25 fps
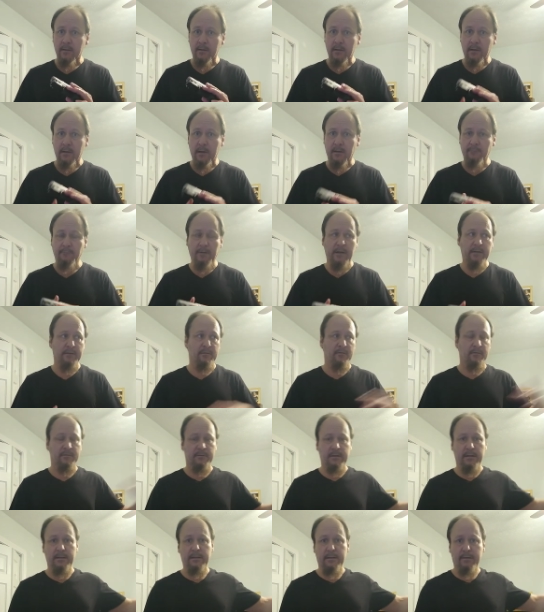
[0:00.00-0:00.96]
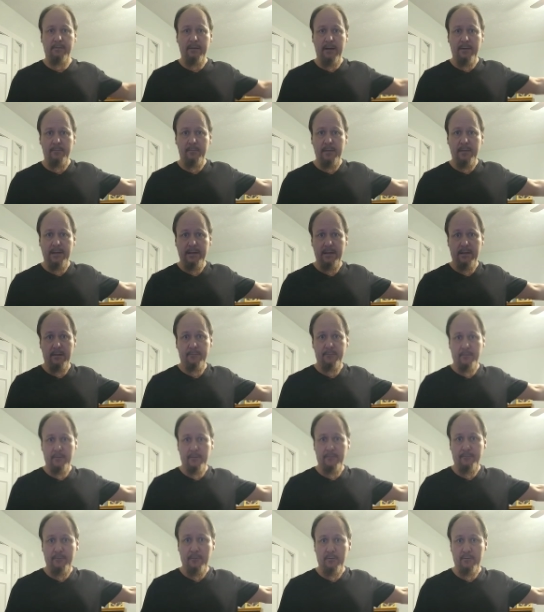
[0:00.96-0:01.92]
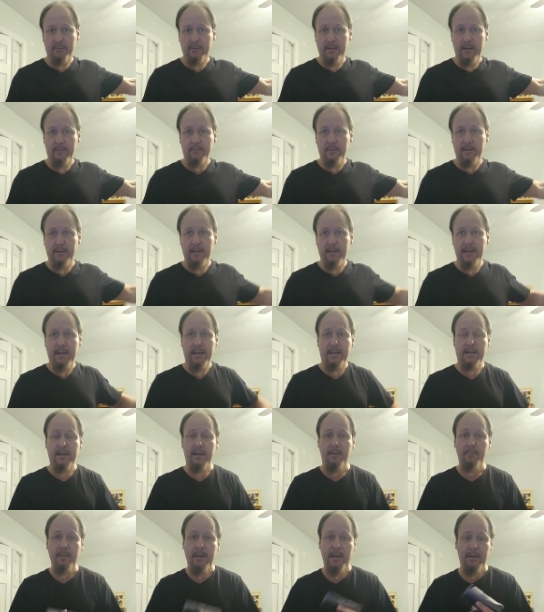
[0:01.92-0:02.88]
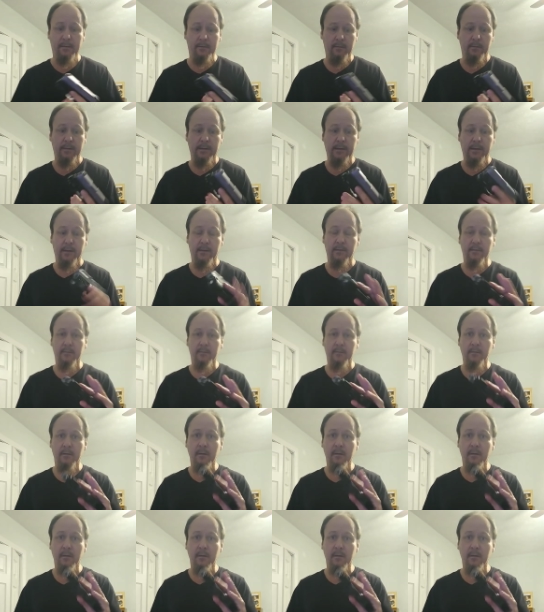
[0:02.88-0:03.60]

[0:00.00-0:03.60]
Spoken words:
if I just suddenly grab my gun for the first time today and I'm handling it,